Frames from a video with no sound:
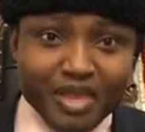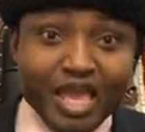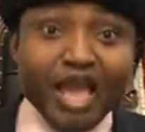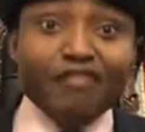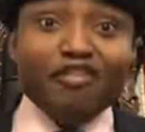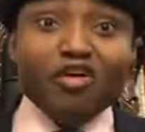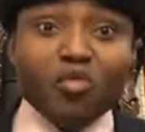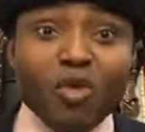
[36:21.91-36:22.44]

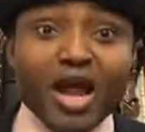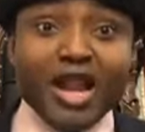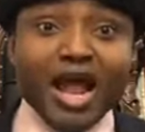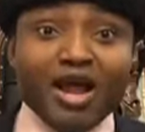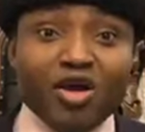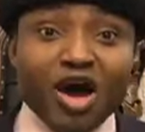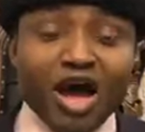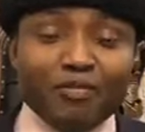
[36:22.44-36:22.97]
Even when they
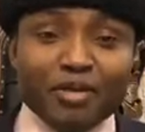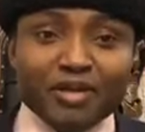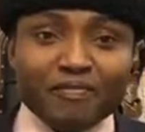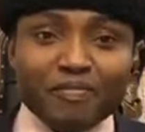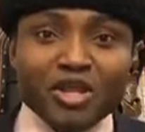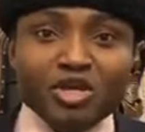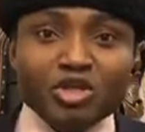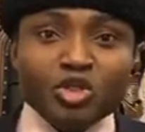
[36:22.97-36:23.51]
are not happy.
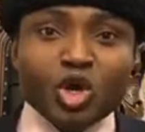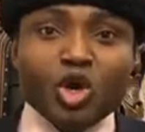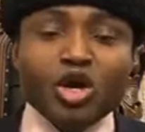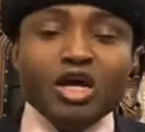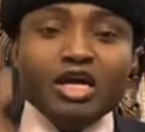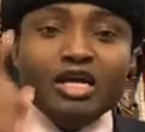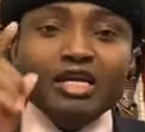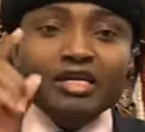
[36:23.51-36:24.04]

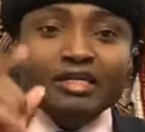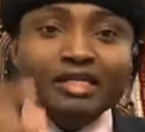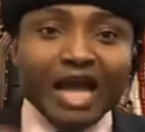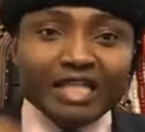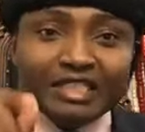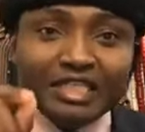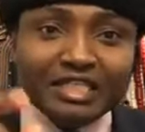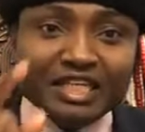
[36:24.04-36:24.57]
So
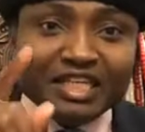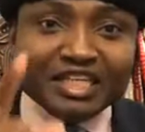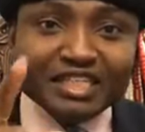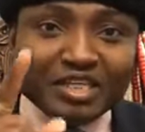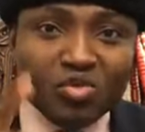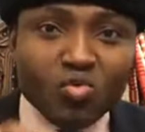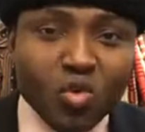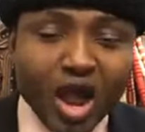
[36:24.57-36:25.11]
that is the
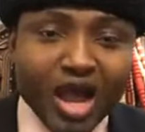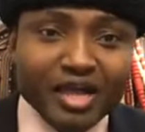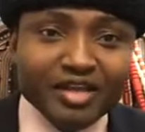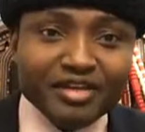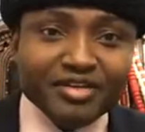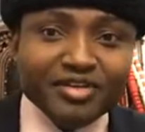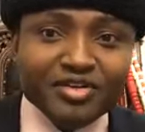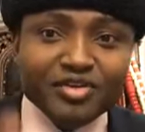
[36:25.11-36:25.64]
reason
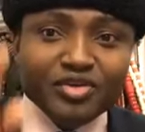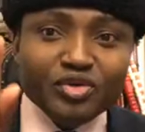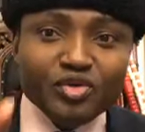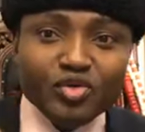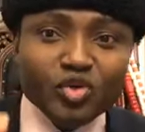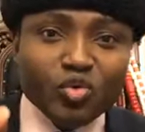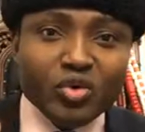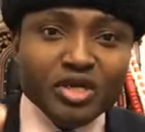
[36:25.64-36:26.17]
why
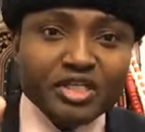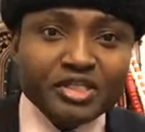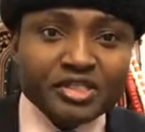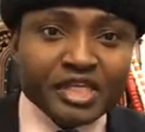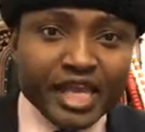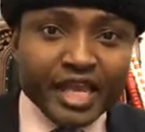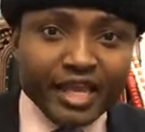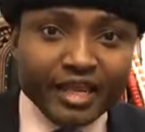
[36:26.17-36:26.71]
you will
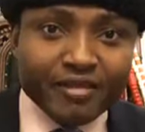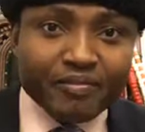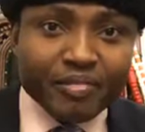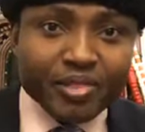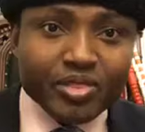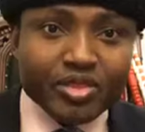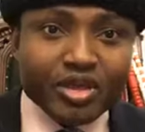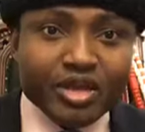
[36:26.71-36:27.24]
see
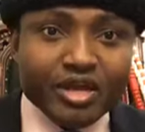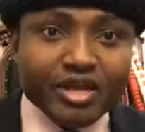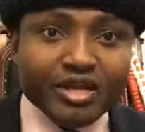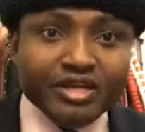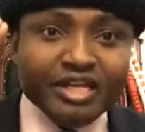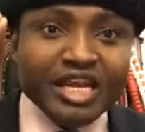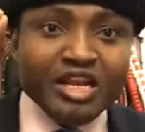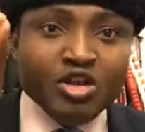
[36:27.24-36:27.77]

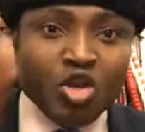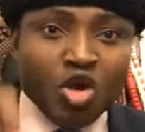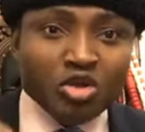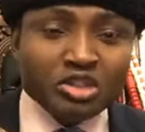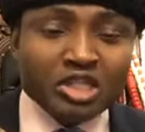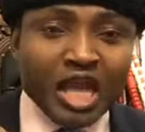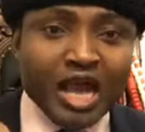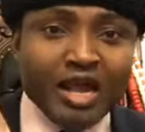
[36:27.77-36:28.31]
the
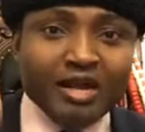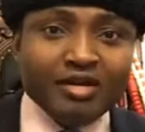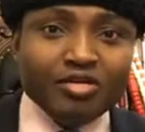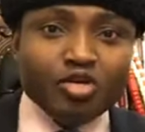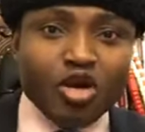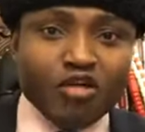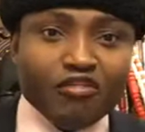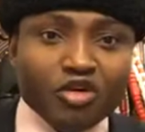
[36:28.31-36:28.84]

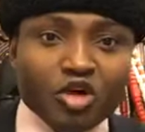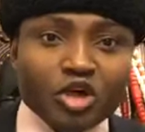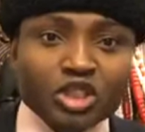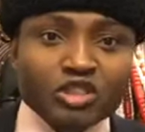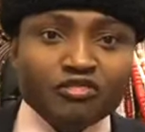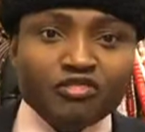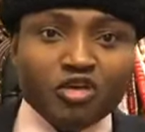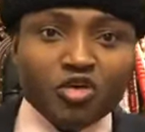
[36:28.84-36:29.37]
Northern
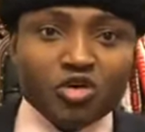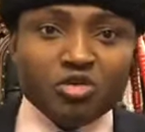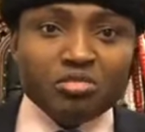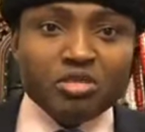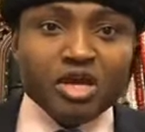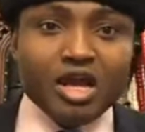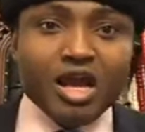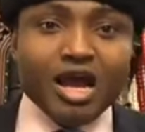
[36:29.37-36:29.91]
Governors
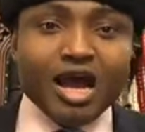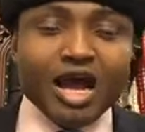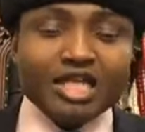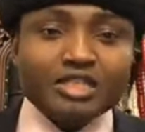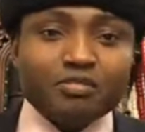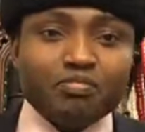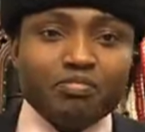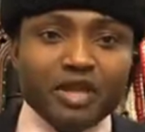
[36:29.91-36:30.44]
Forum
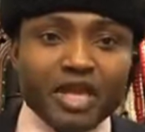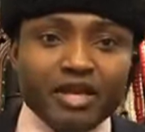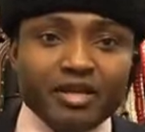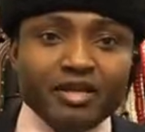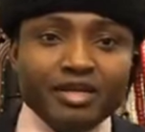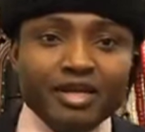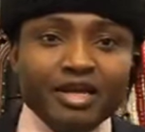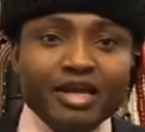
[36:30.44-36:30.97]
has
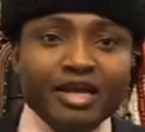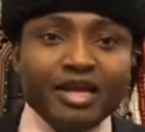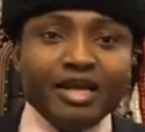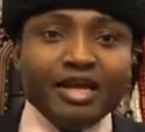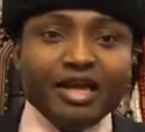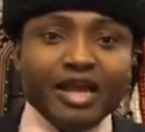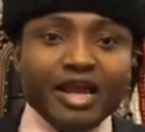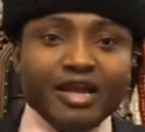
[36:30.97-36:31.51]
been
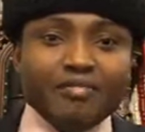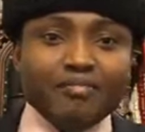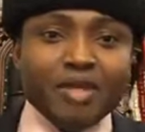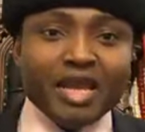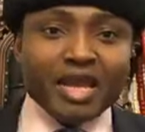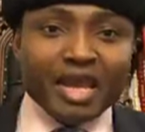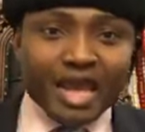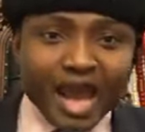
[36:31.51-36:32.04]
a
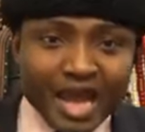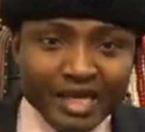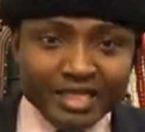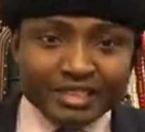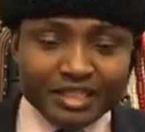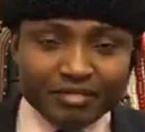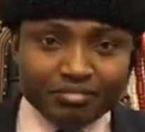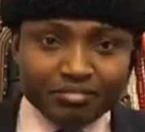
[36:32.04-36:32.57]

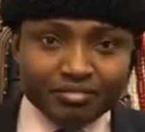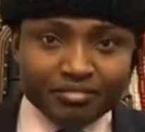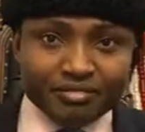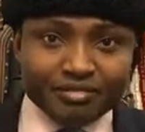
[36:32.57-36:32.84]
mechanism